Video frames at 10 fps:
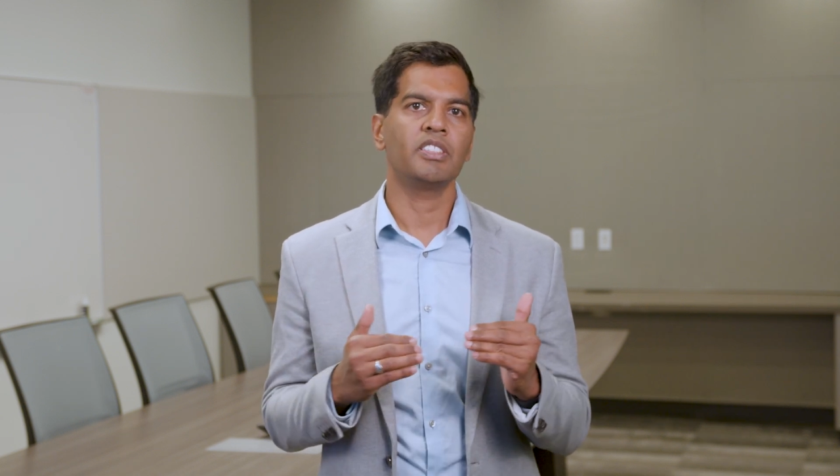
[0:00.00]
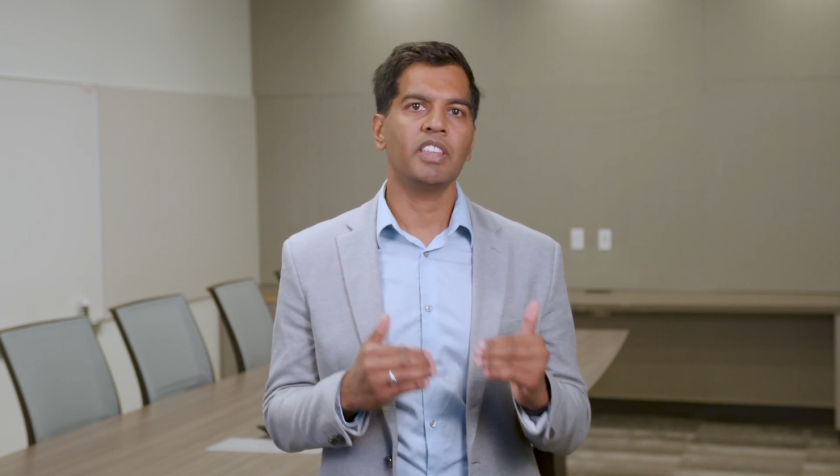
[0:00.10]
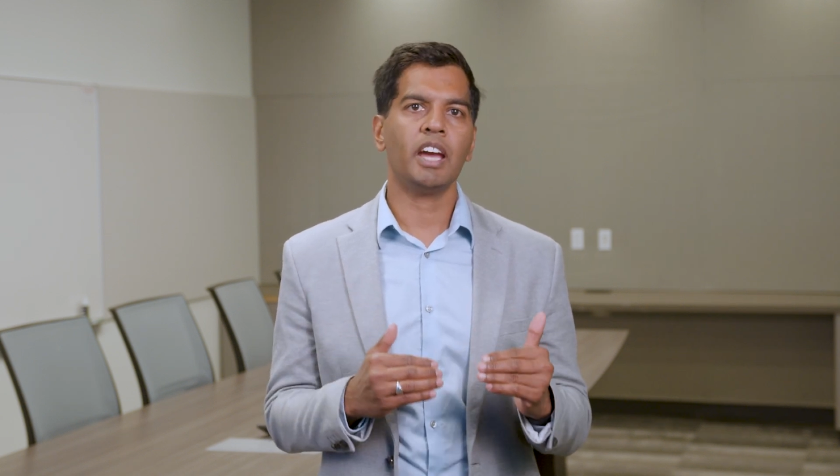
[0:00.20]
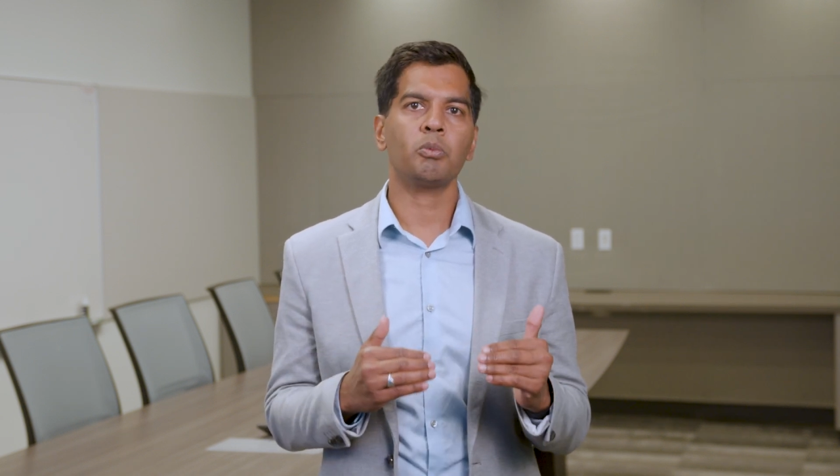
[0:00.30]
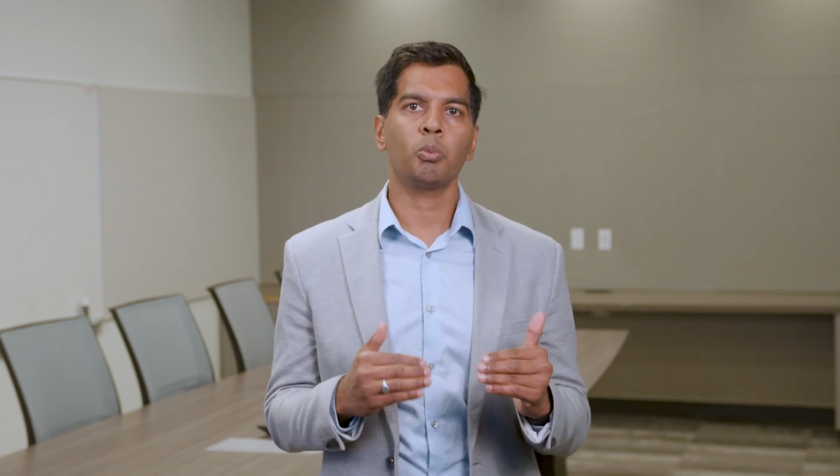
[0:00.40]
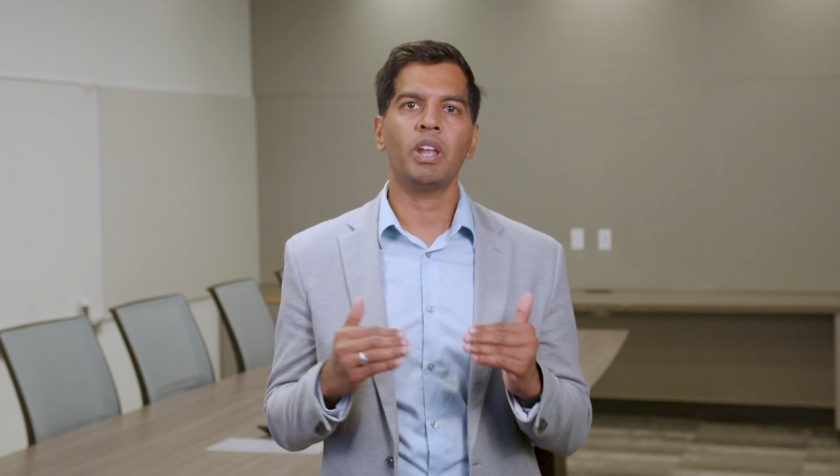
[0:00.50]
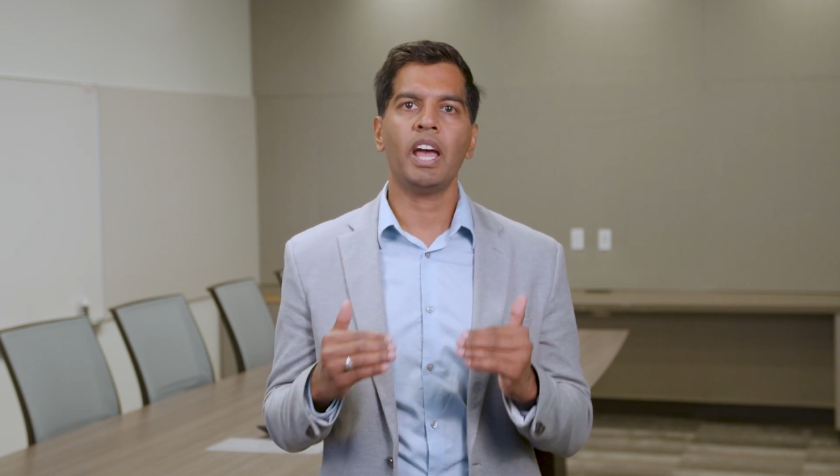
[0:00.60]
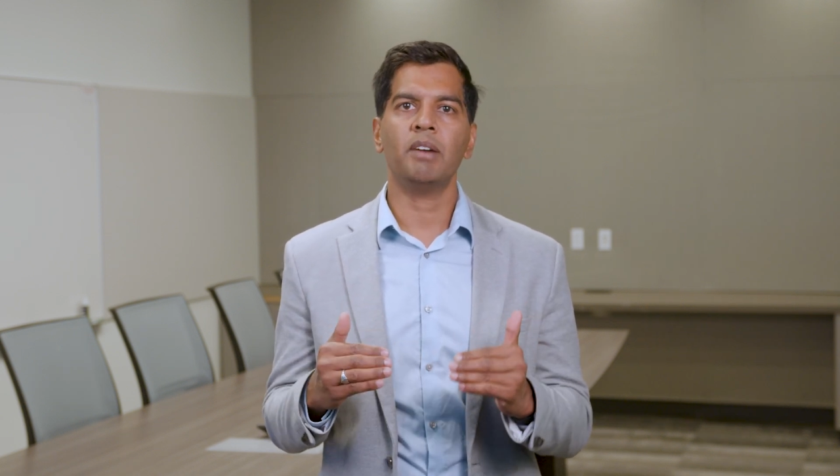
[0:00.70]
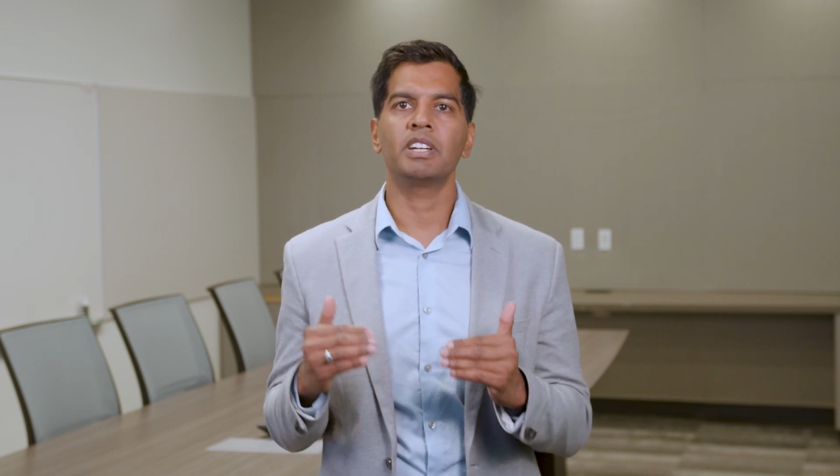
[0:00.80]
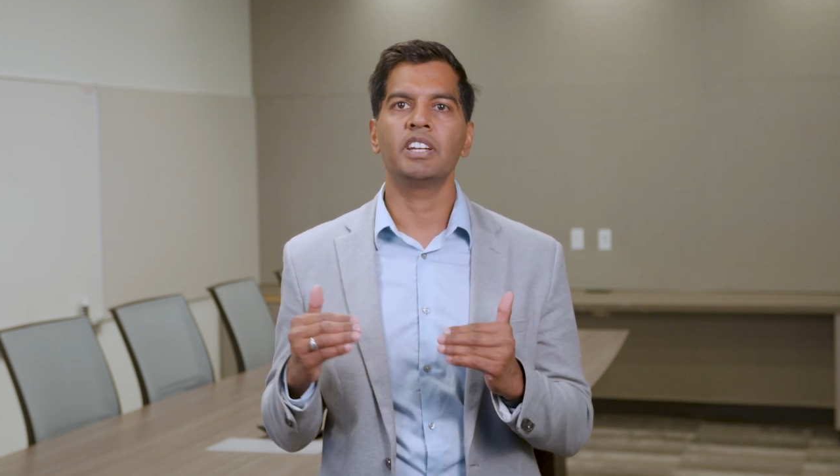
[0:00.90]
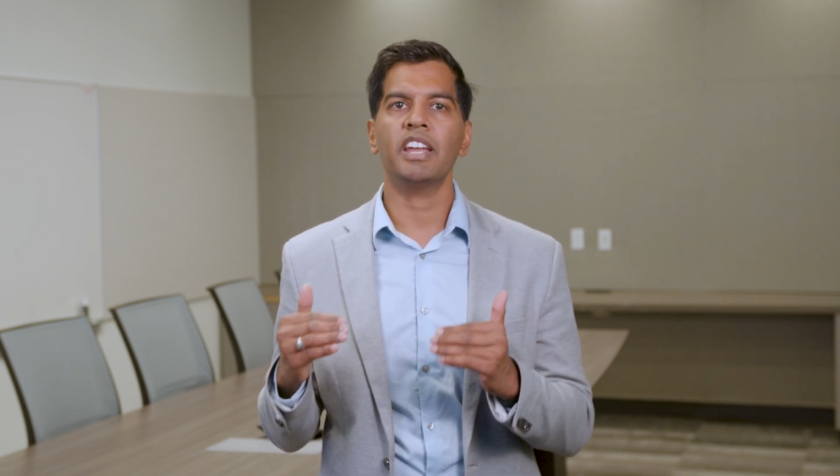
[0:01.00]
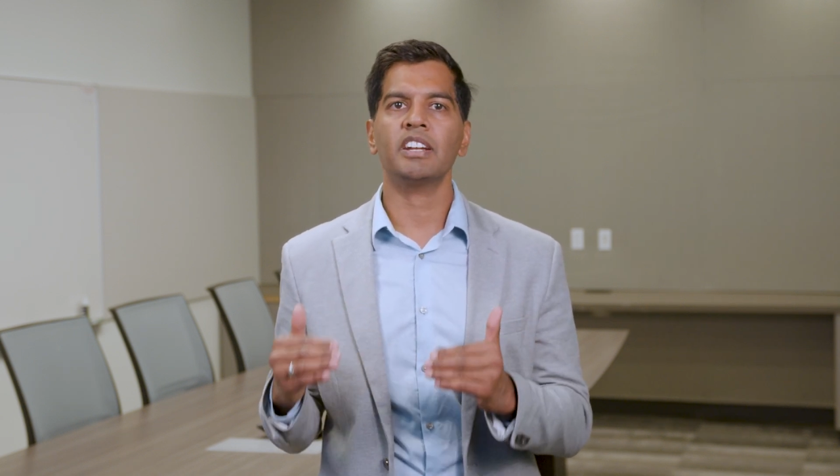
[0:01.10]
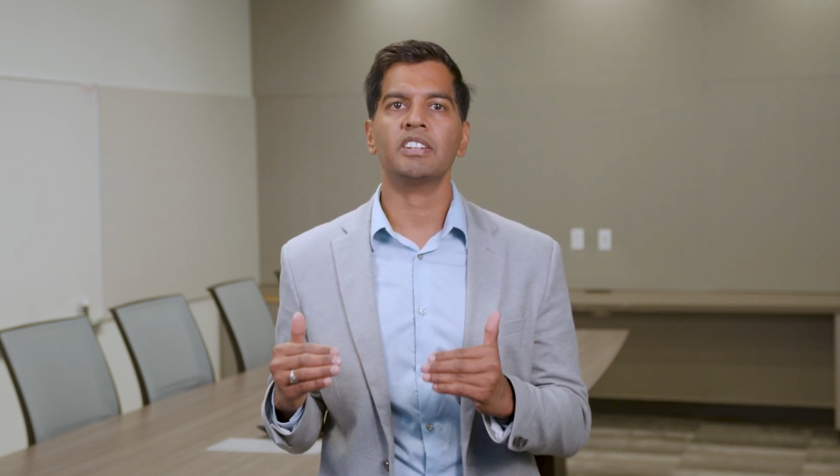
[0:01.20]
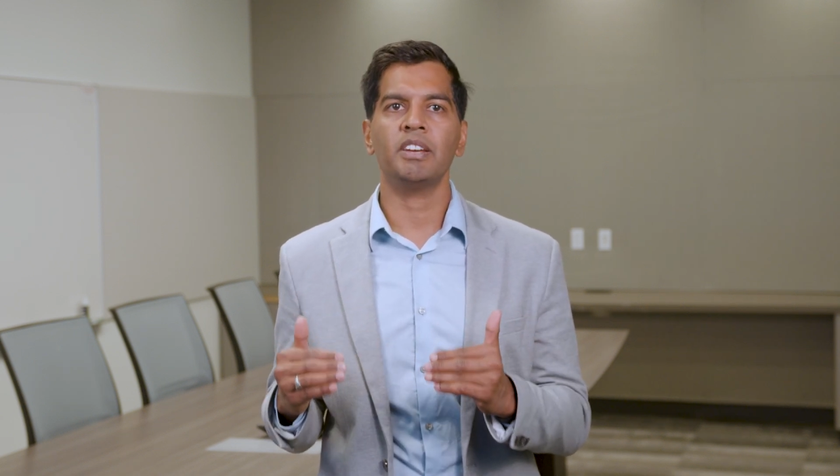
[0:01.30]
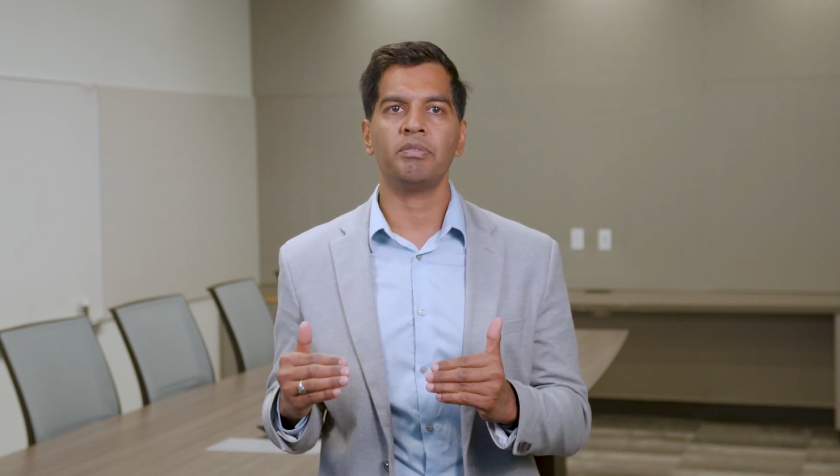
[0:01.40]
that will have a
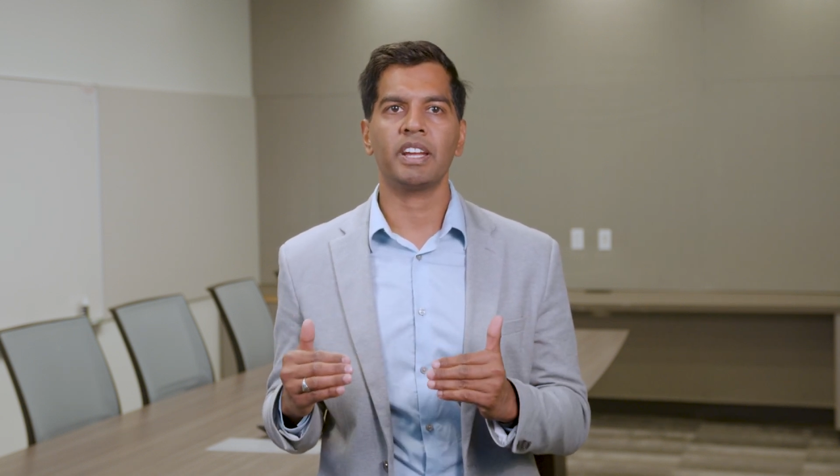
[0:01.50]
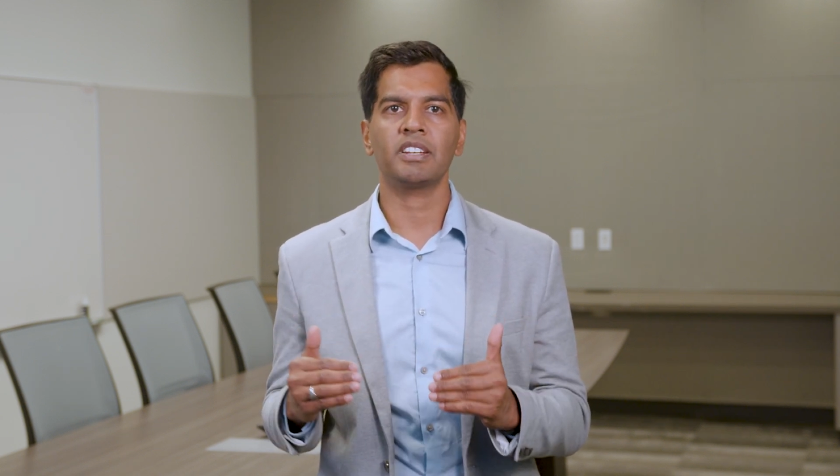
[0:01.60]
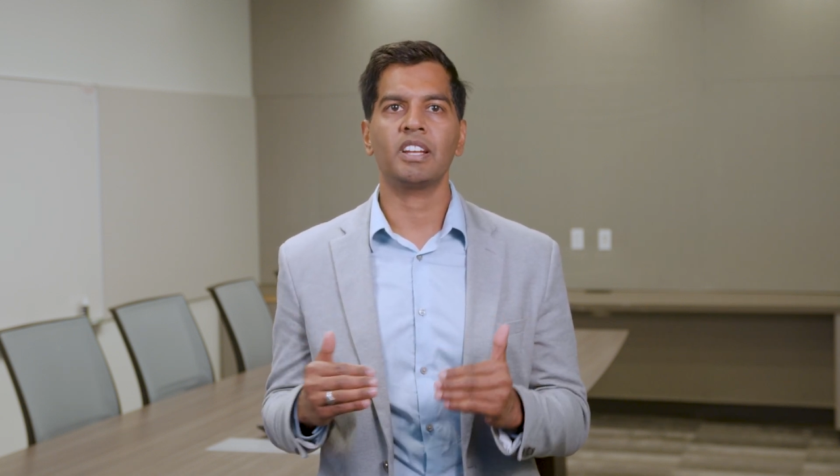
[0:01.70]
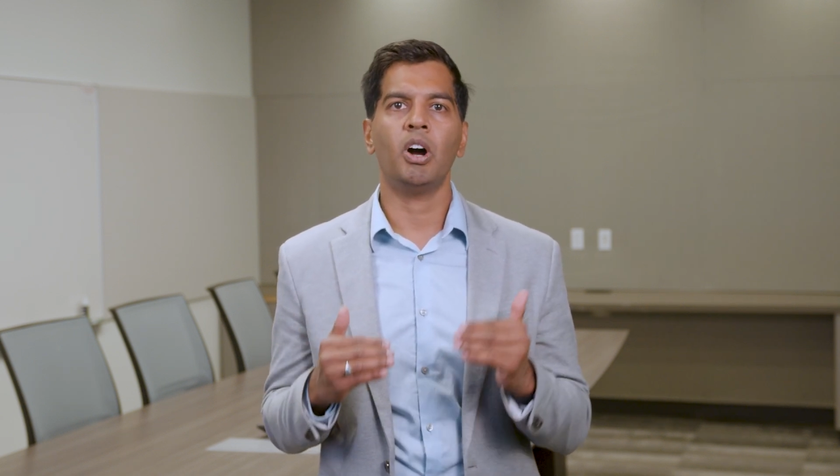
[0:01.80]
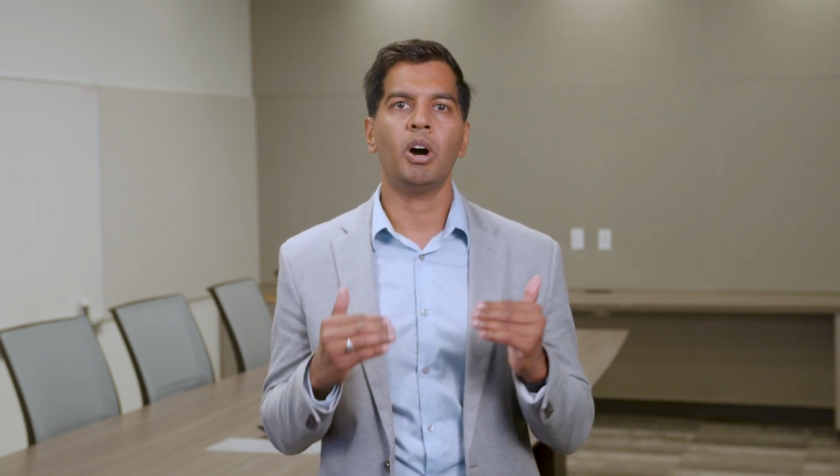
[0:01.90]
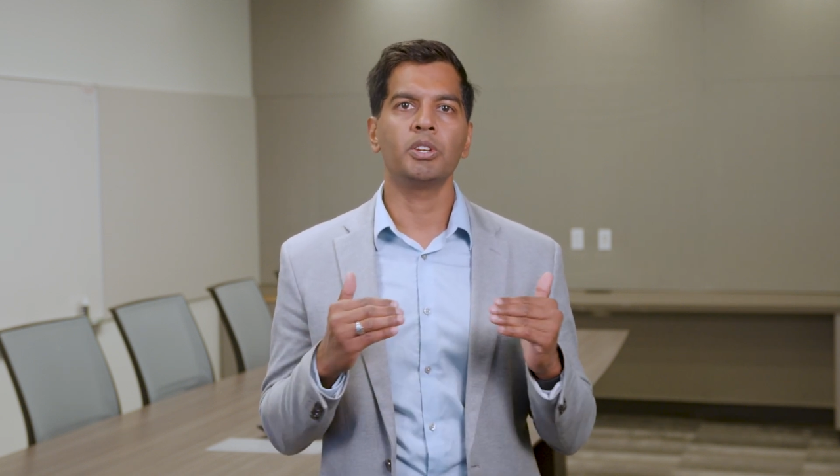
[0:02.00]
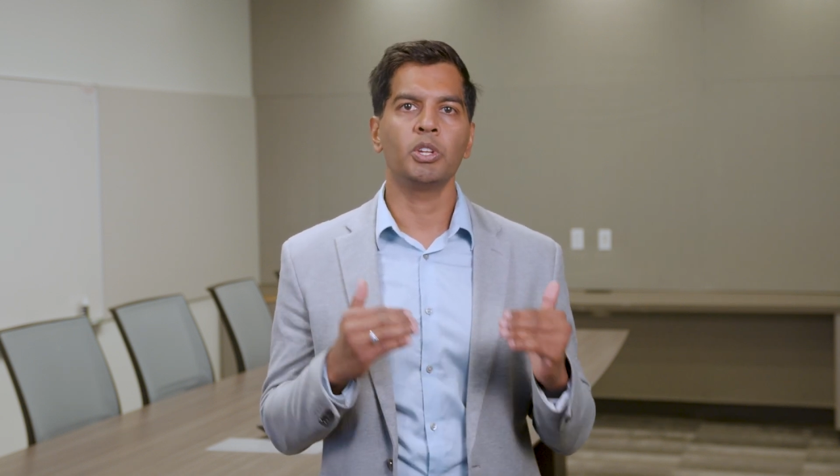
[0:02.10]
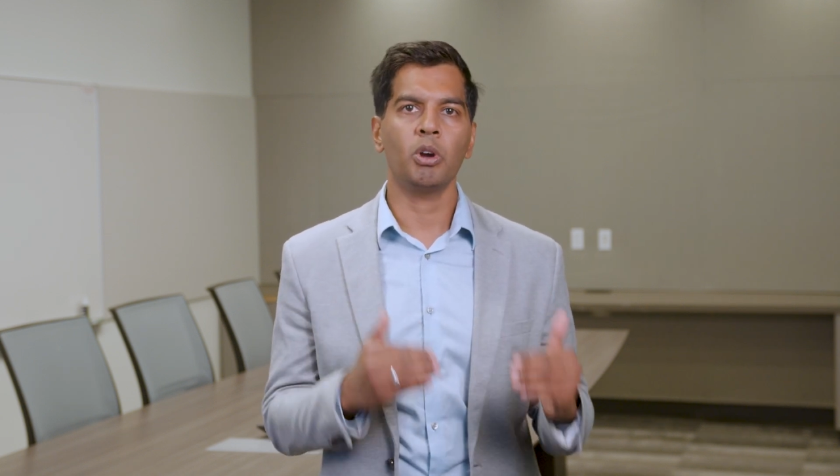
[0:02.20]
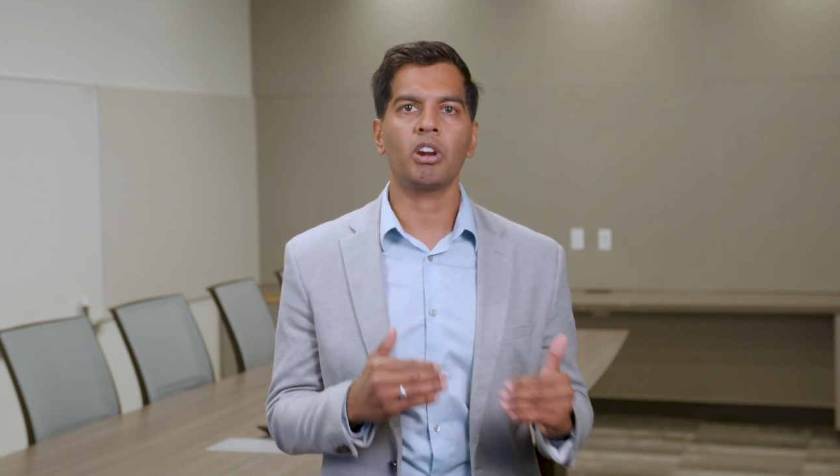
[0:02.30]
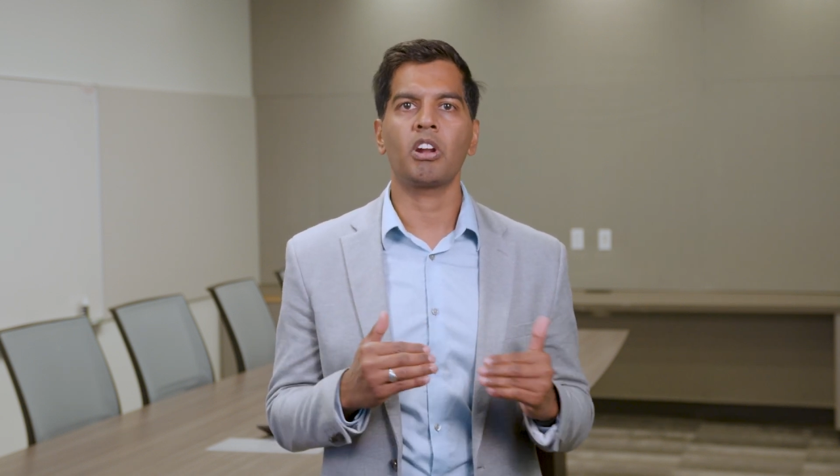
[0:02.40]
direct effect on your